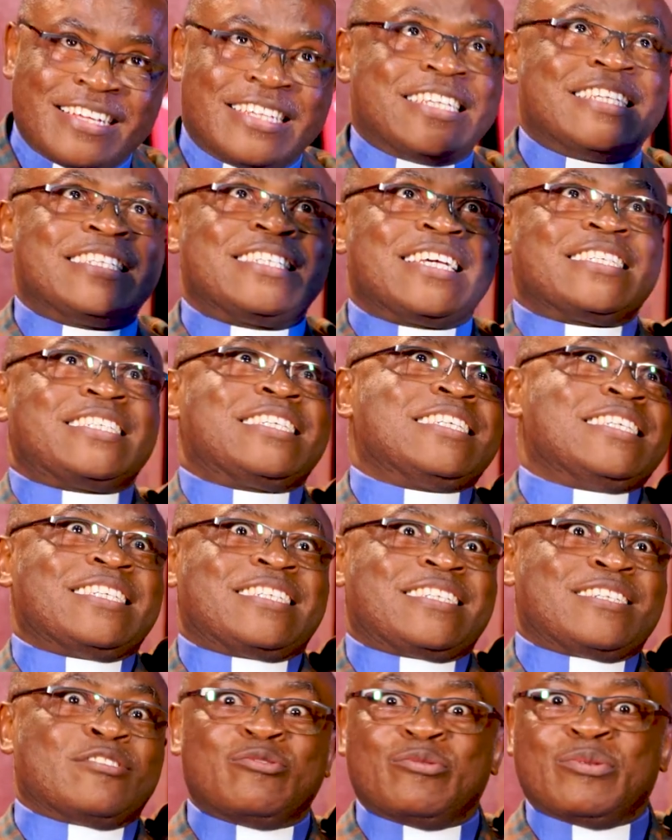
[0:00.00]
Jesus
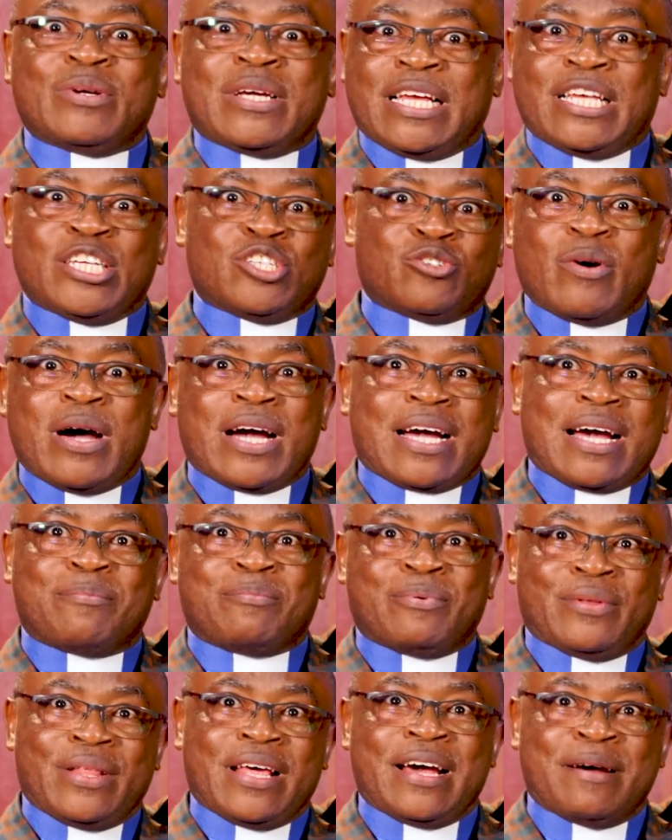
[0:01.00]
is doing his work
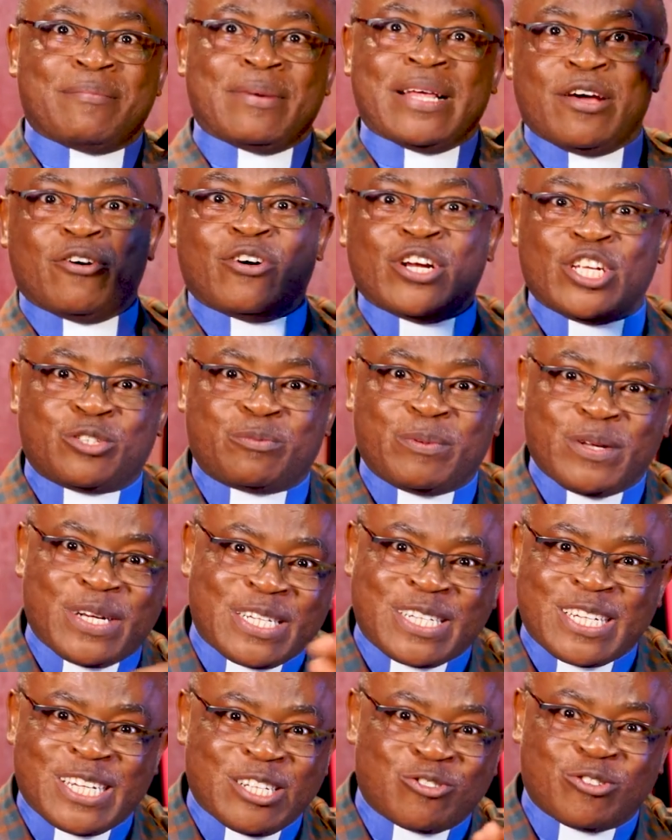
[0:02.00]
up there, but the Holy
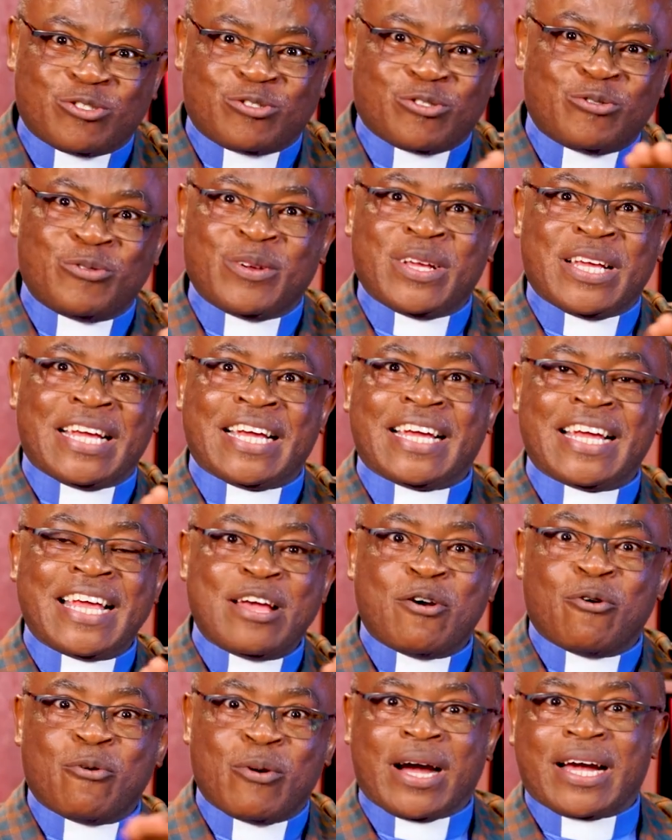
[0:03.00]
Spirit is also doing
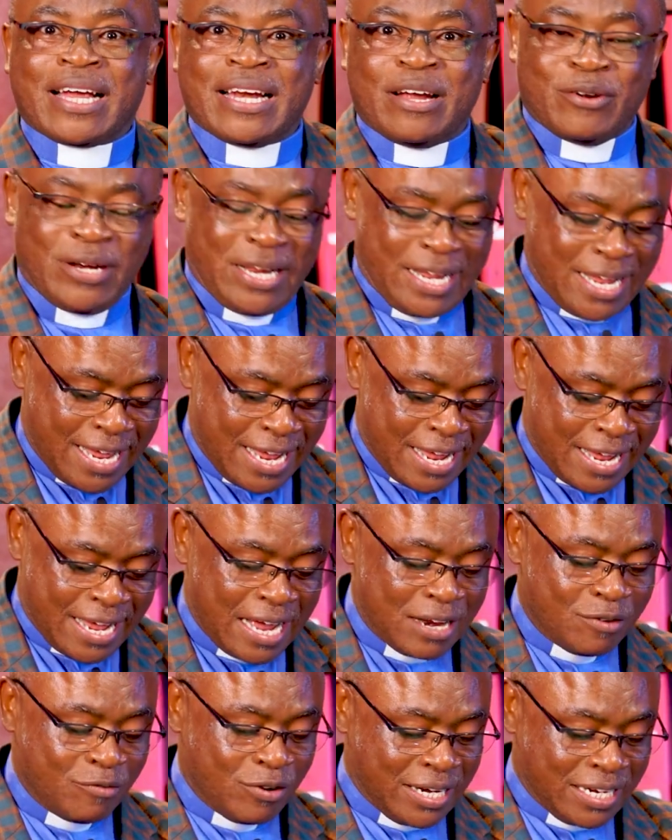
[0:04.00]
work down here,
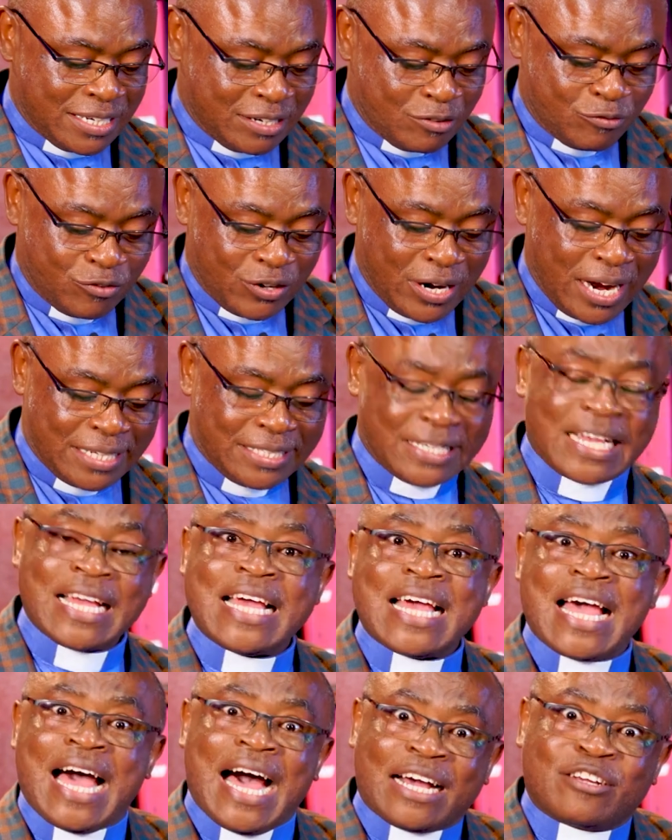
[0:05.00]
advocating for us.
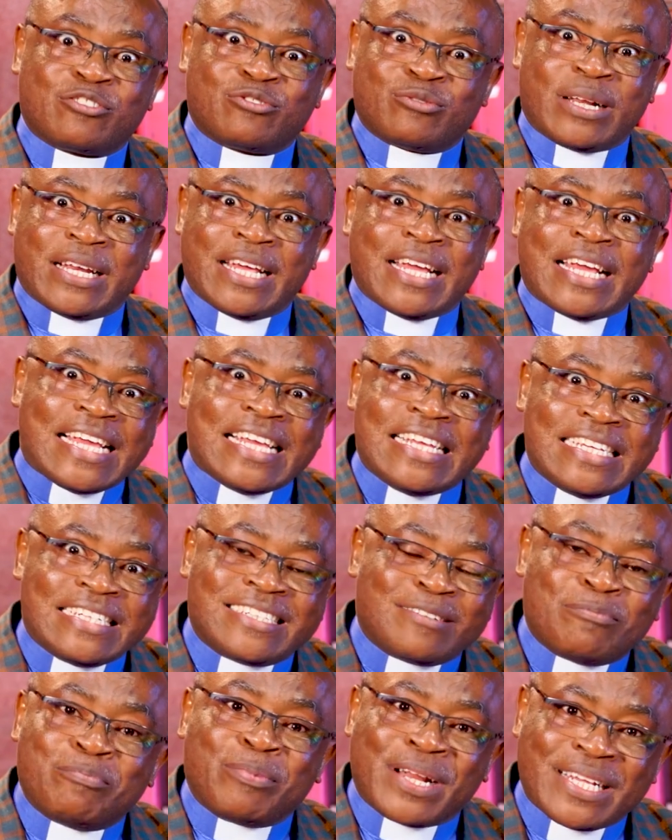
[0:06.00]
Actually,
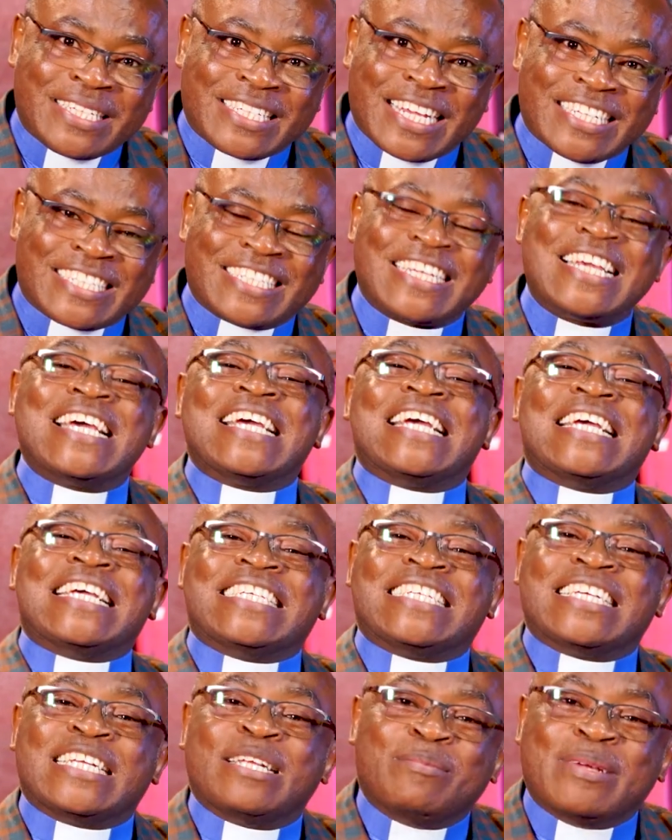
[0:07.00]
his presence
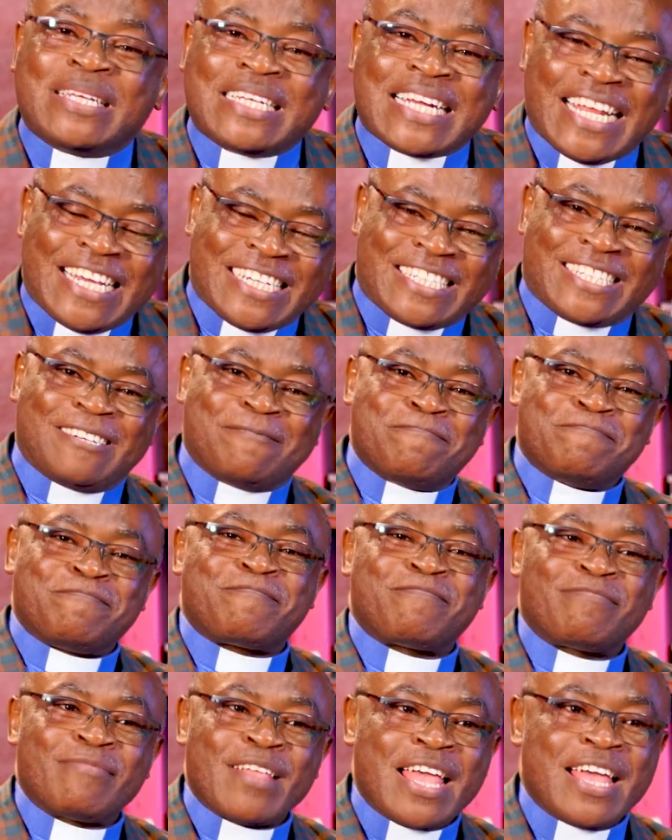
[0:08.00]
is limitless.
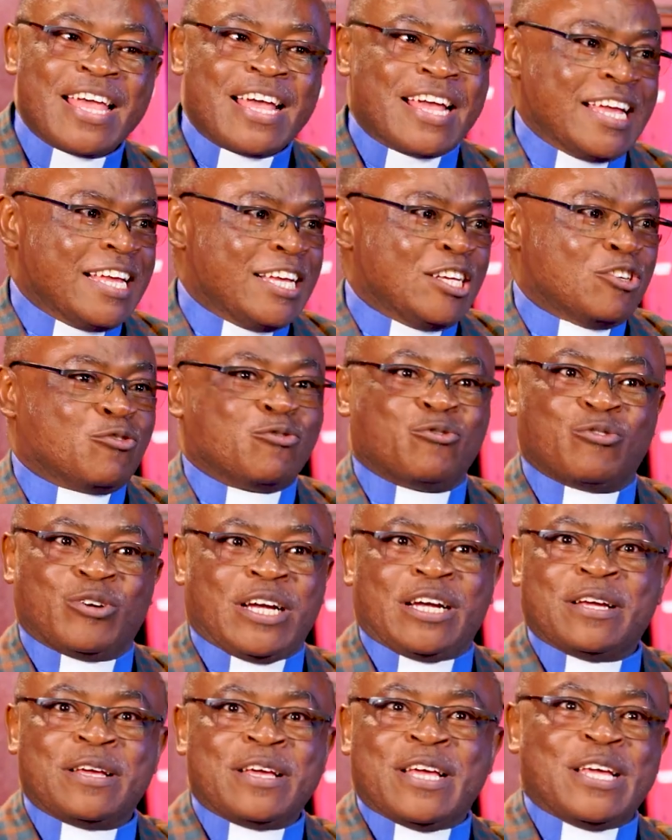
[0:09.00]
He,
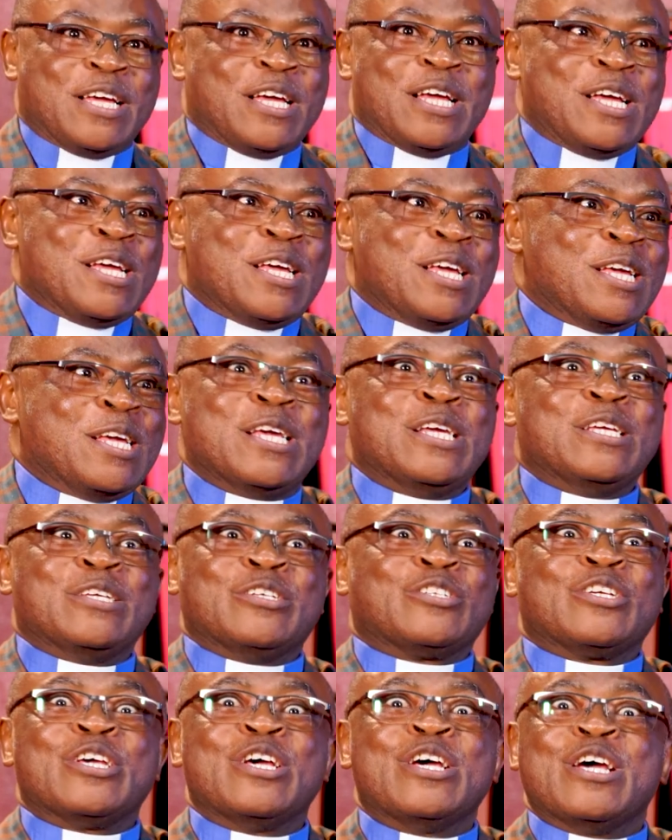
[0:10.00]
he, he,
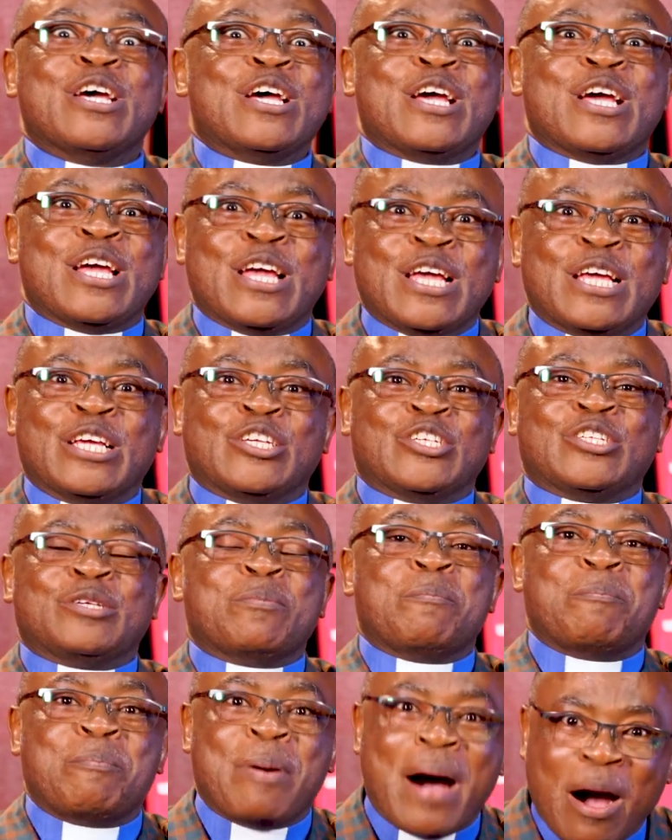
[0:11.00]
is, he is
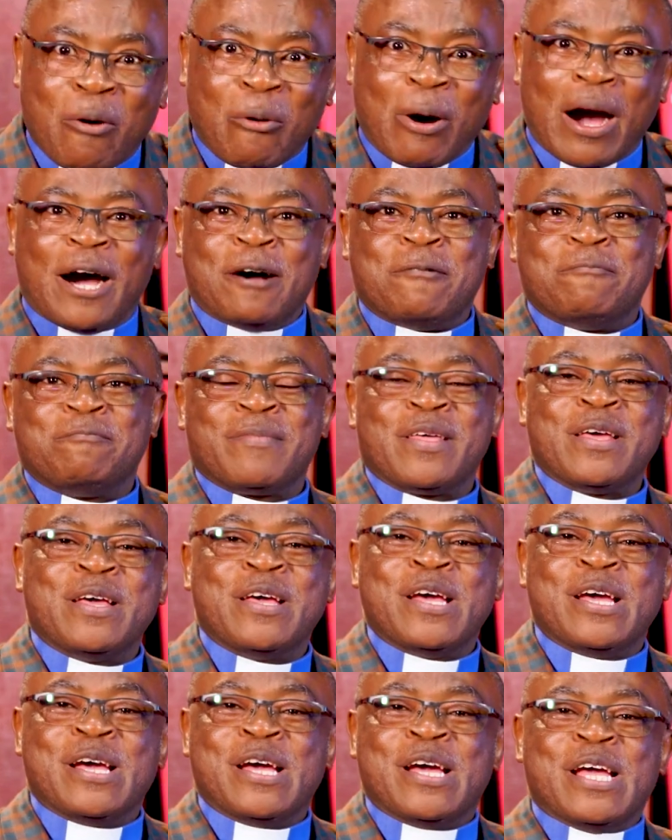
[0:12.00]
power,
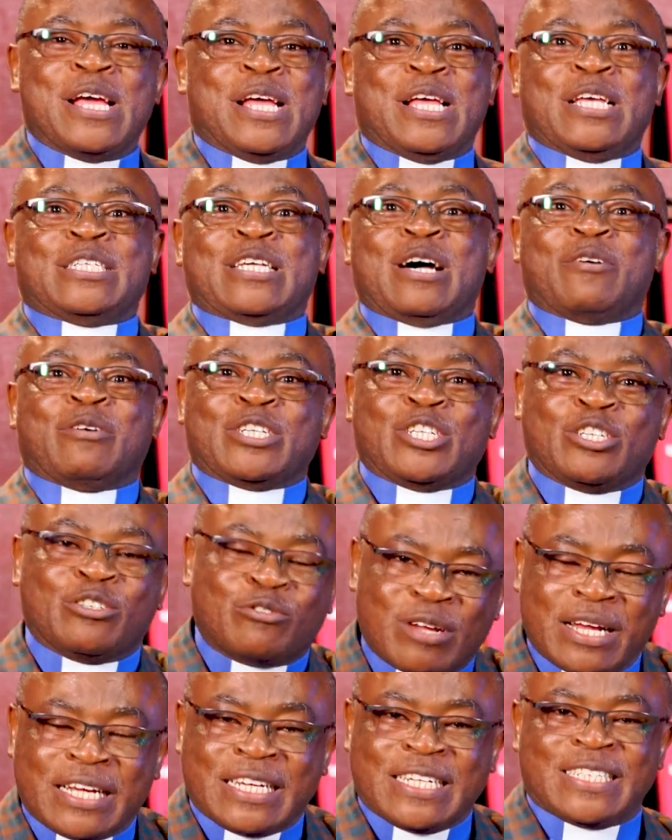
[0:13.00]
he is our
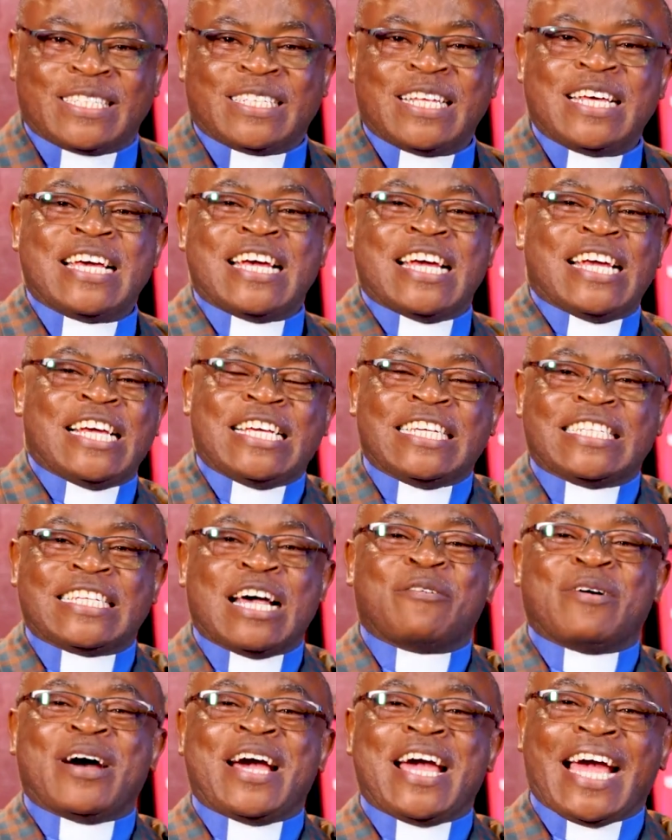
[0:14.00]
strength, he is
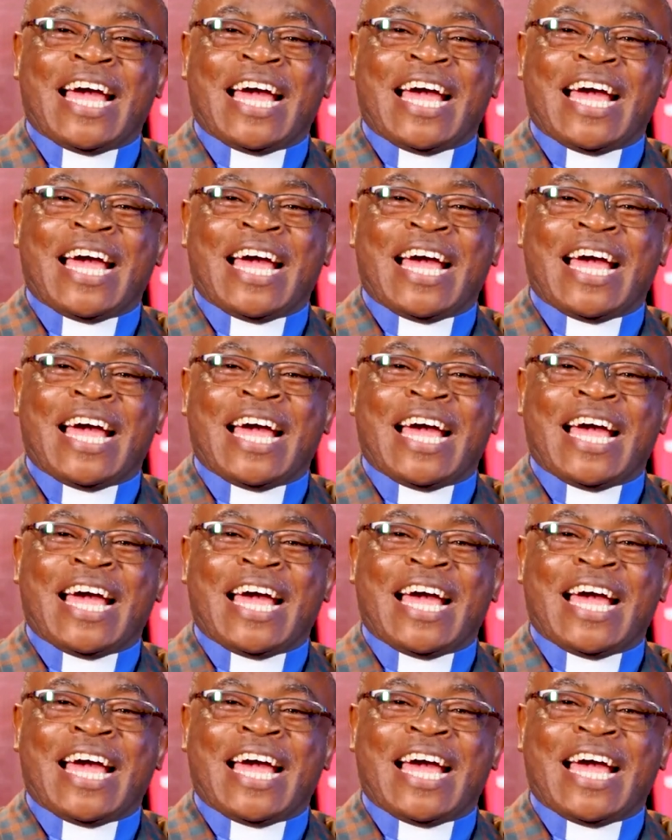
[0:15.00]
our